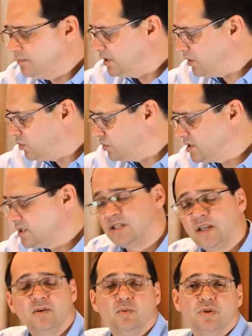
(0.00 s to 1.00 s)
because the
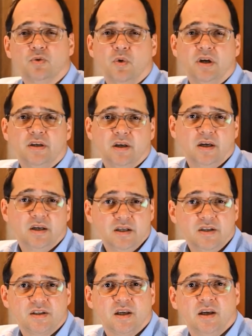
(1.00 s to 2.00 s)
sound was quite
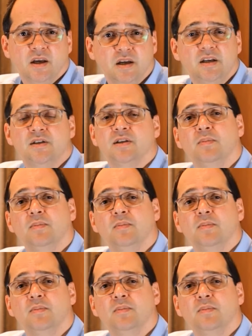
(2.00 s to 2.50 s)
rich